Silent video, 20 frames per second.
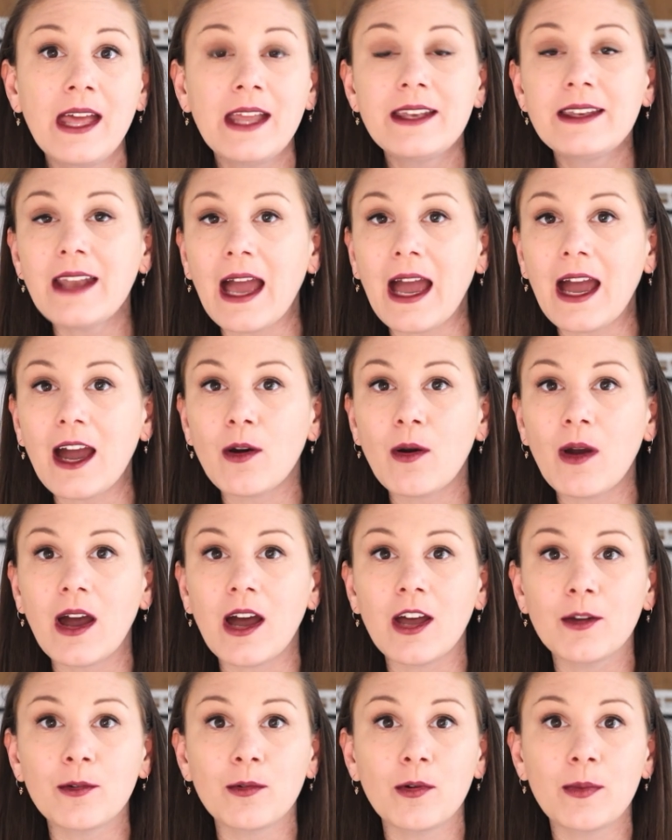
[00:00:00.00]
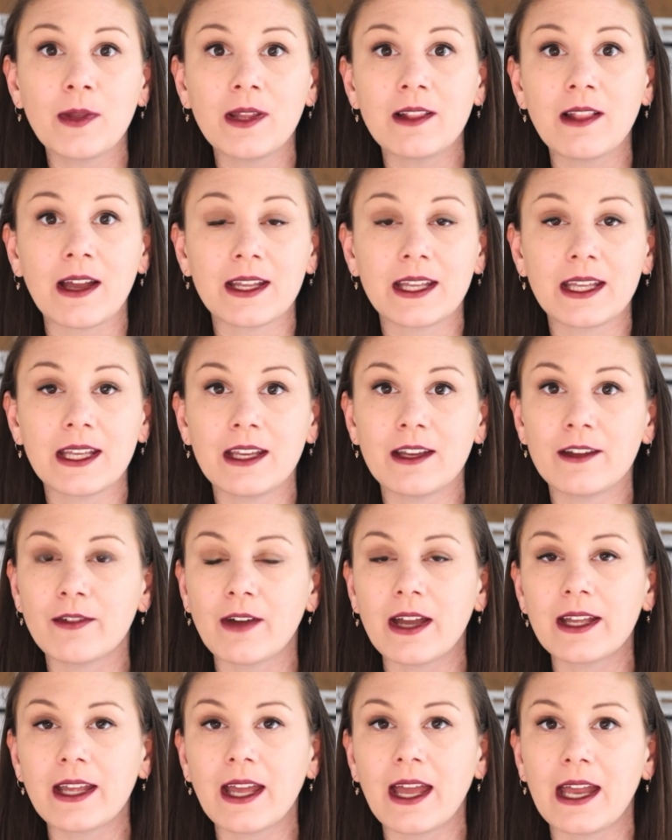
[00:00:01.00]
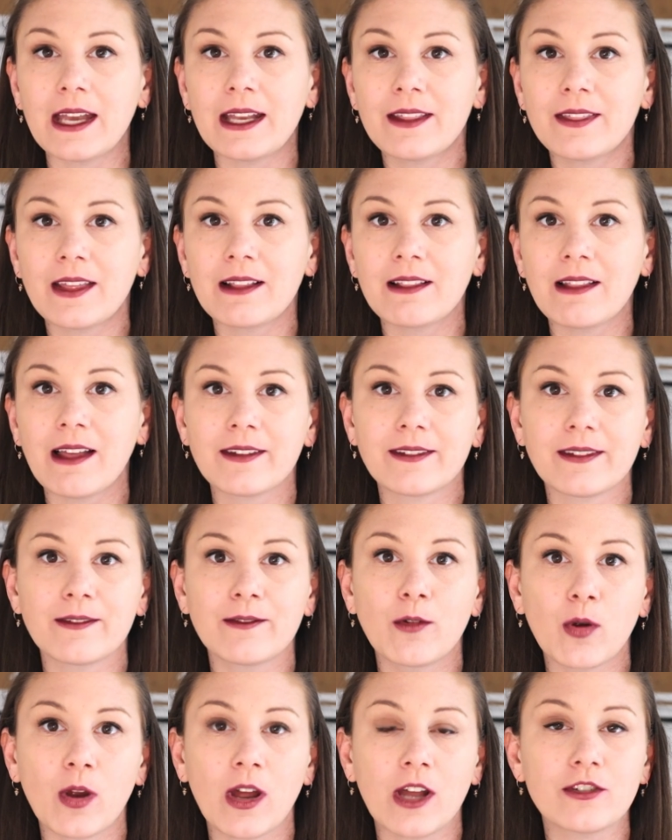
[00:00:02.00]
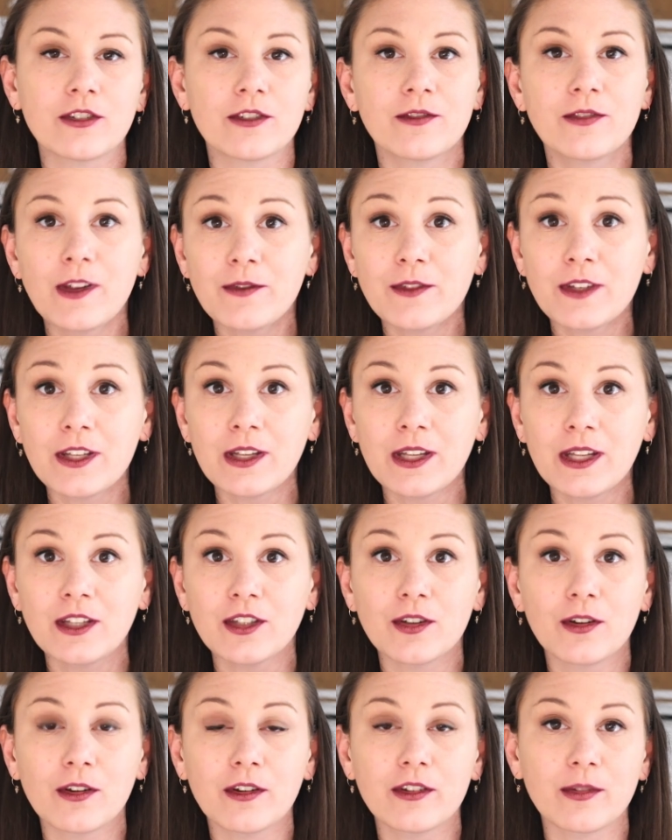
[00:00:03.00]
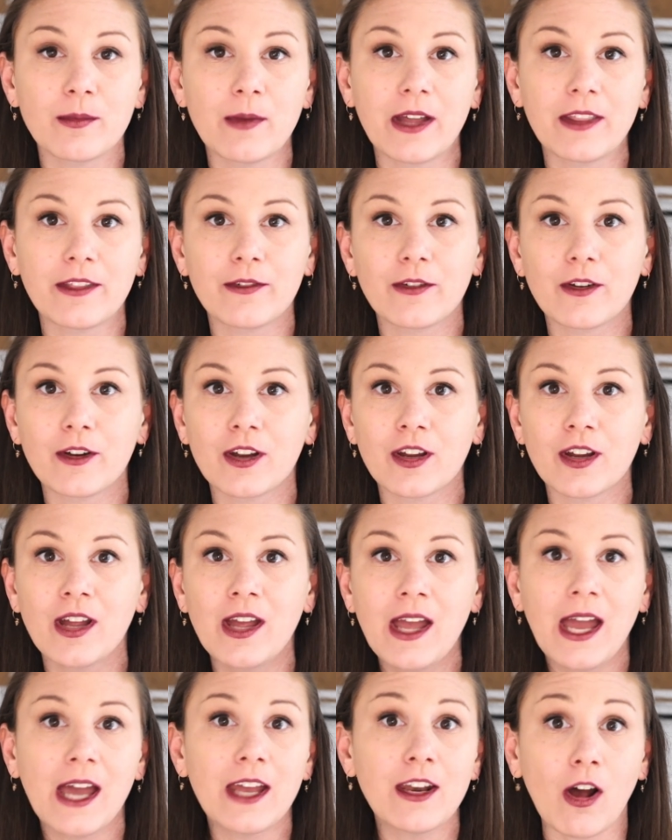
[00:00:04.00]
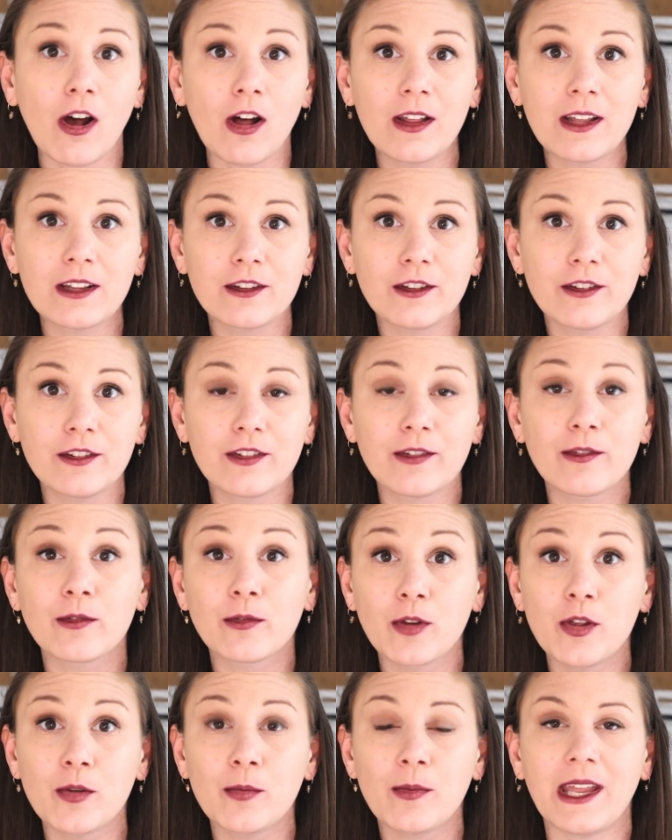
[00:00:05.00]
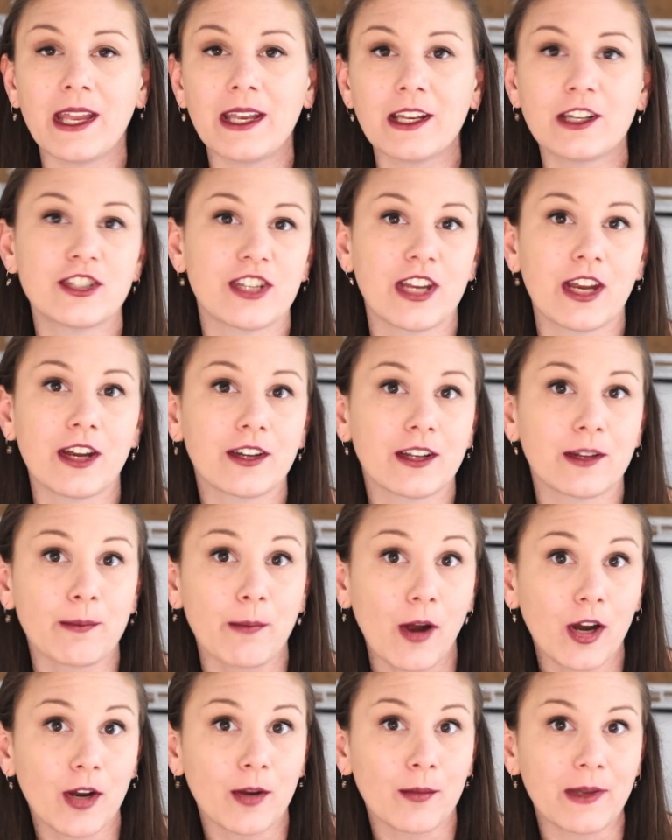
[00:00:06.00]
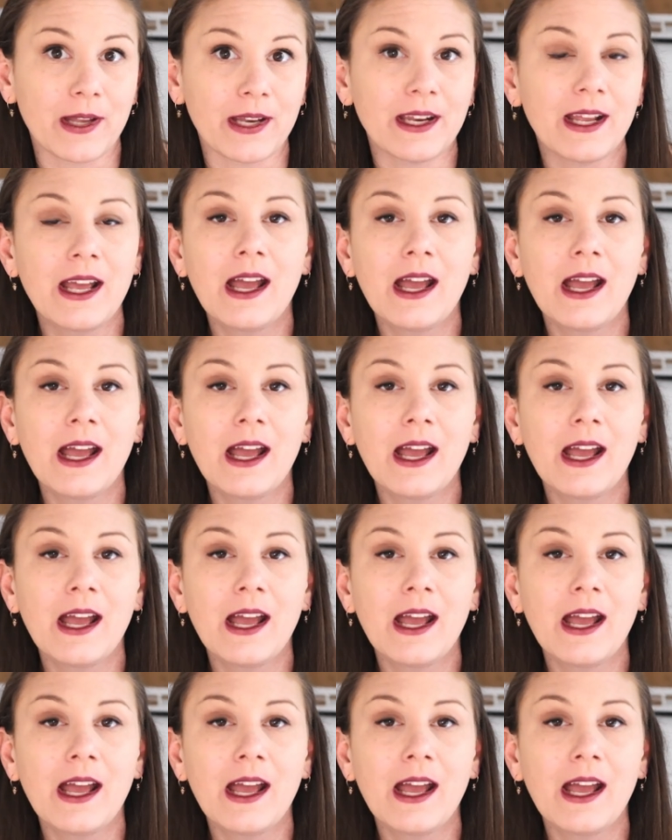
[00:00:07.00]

Now I will be lucky if I get anything less than 450 euros a month for an all-inclusive room in a shared apartment.